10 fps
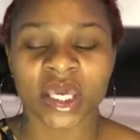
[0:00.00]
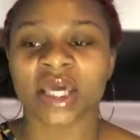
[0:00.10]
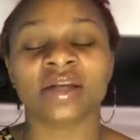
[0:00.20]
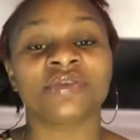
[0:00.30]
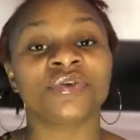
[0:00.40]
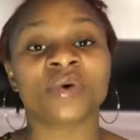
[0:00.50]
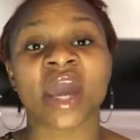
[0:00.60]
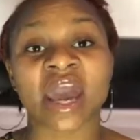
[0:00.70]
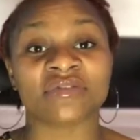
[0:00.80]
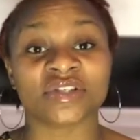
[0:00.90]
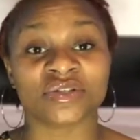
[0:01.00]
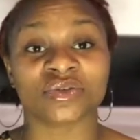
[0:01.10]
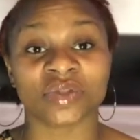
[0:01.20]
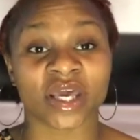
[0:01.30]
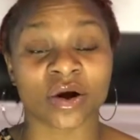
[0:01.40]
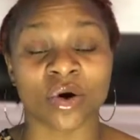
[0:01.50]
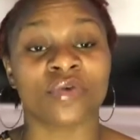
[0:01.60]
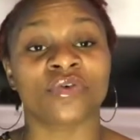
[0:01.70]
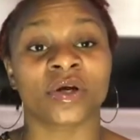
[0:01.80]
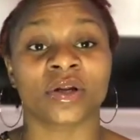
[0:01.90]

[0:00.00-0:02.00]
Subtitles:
And if you have to do that over and